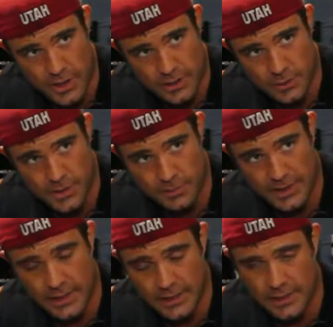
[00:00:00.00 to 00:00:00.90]
trying to do
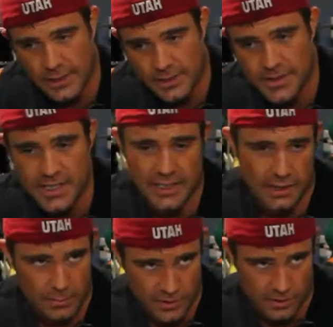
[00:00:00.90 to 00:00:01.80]
something and the
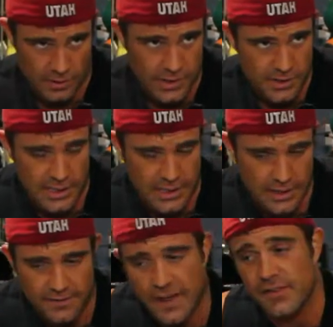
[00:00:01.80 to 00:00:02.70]
secondary muscle hurts. It's
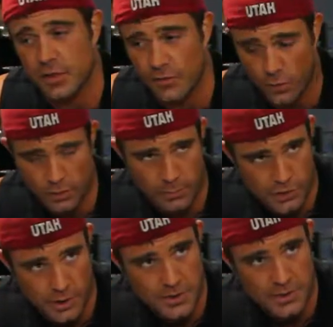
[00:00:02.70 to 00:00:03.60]
like if I have you do 400
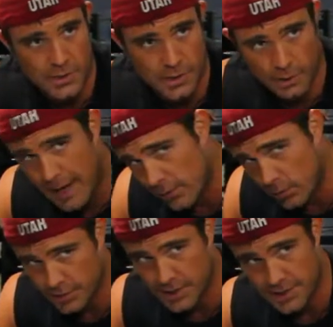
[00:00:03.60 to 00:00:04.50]
push-ups, your back
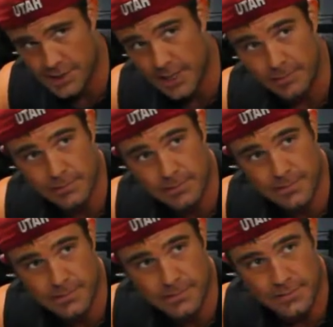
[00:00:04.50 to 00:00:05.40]
will hurt the next day.
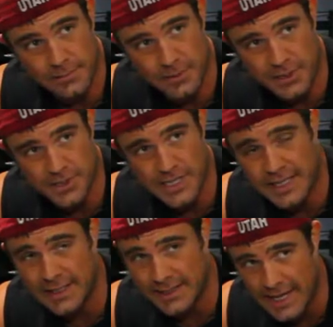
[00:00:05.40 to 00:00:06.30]
Because
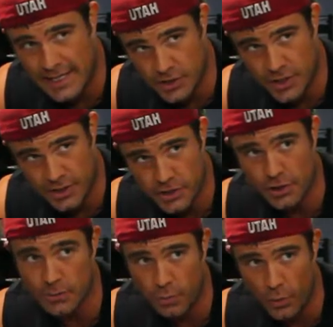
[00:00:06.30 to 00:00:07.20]
it engaged at a
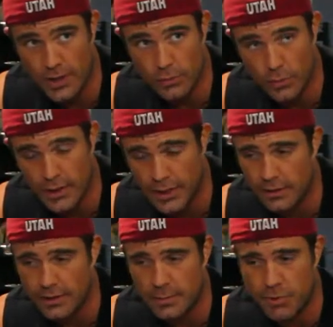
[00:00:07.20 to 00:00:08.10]
certain point
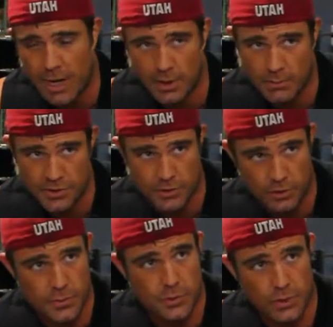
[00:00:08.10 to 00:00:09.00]
when the primary muscle
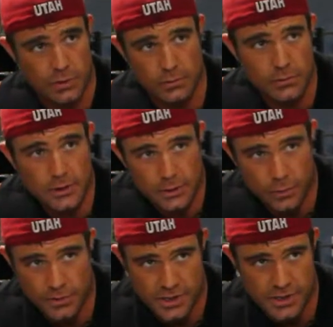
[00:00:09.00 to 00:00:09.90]
groups were
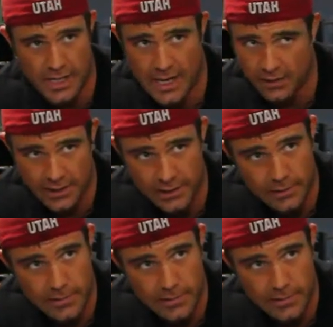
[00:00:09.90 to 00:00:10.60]
just annihilated. So